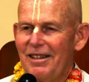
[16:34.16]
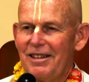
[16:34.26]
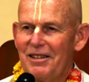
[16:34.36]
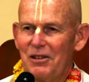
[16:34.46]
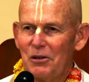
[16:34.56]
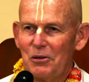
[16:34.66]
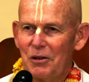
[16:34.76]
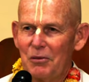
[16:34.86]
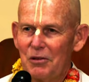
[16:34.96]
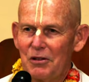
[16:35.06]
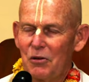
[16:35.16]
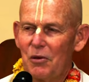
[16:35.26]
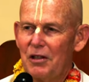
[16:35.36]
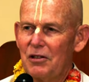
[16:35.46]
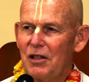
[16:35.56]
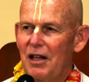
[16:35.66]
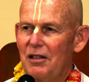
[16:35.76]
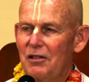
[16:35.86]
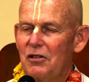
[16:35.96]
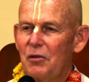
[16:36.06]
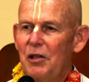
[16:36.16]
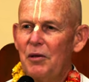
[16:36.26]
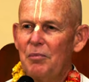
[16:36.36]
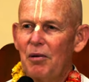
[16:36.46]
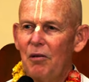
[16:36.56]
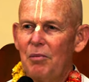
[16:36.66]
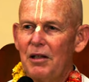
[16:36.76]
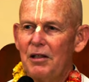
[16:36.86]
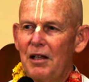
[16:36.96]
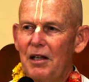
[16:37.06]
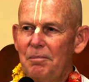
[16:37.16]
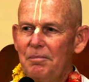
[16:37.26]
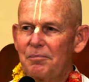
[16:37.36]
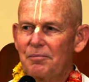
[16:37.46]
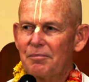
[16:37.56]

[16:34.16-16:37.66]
So it was quite a challenge. So anyway, Prabhupada came.